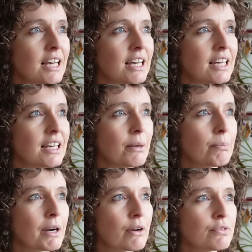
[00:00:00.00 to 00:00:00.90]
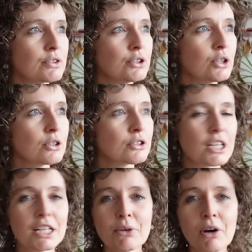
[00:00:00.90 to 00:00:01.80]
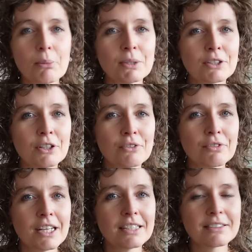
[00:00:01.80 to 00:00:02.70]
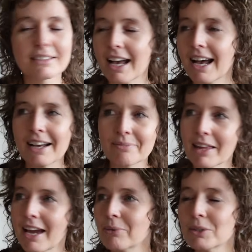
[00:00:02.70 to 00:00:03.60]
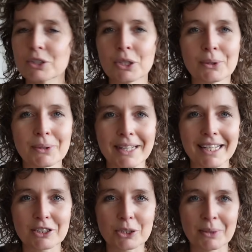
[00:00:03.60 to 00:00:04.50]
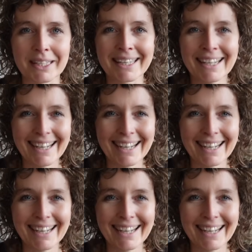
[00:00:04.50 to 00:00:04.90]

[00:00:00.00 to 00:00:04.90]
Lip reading: a pair of socks, a new Hobbiton vest. I will show you next week.